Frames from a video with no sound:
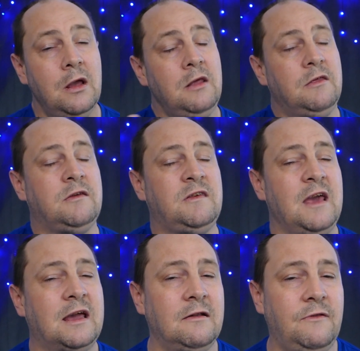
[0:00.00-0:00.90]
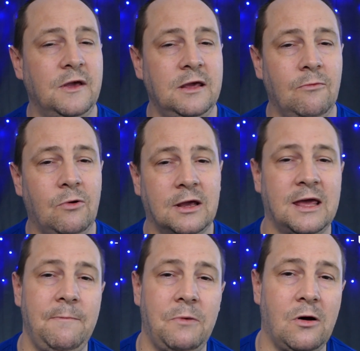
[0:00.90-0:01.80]
The second thing you want to
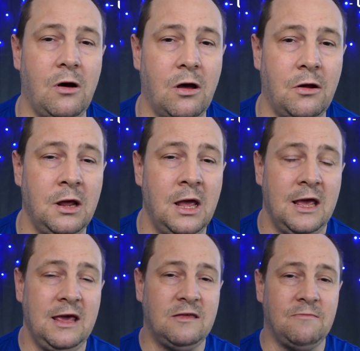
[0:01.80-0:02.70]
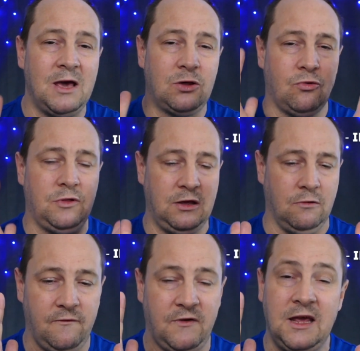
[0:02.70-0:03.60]
keep an eye on is to make sure that
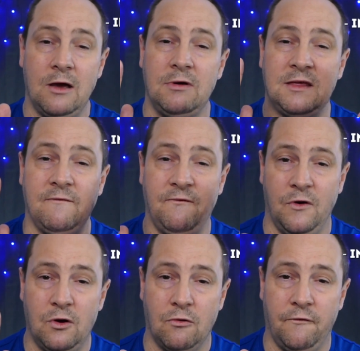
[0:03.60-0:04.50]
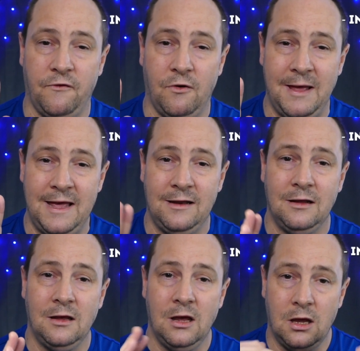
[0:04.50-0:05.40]
your video is in vertical format,
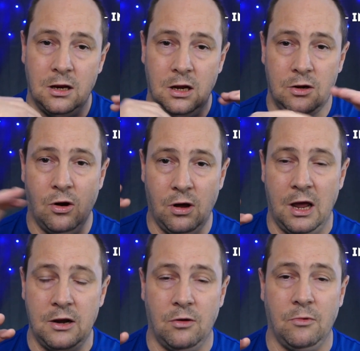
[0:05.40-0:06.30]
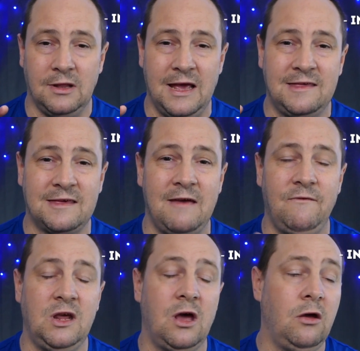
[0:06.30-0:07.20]
not a normal landscape
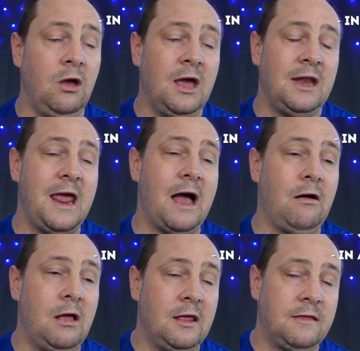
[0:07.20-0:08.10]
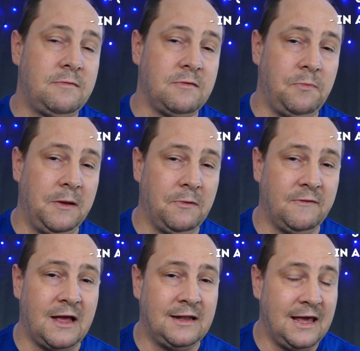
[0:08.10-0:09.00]
video. Now, some people have
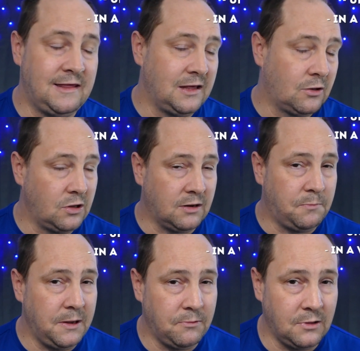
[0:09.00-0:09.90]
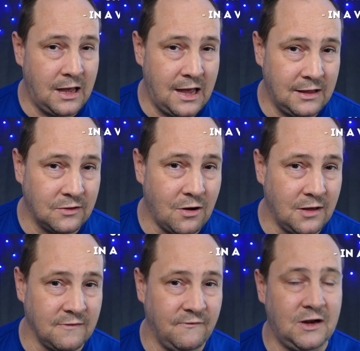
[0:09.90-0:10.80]
done testing, including people, uh, the
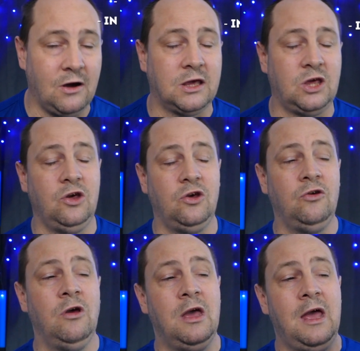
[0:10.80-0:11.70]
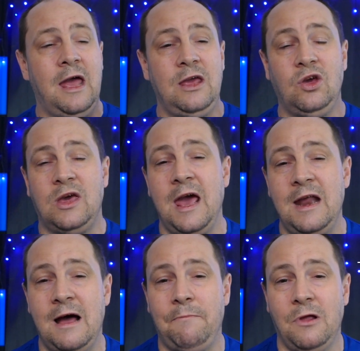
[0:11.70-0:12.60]
guys at VidIQ. You can
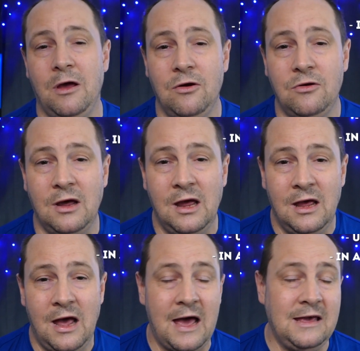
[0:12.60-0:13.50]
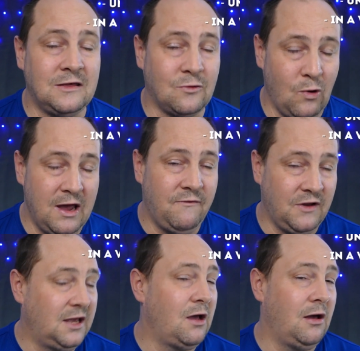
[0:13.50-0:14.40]
upload a square
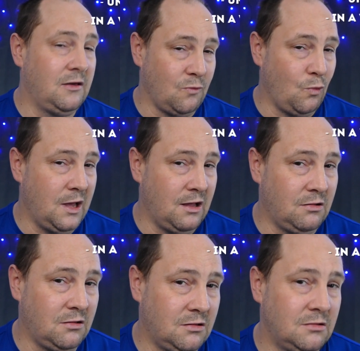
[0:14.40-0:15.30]
video as well.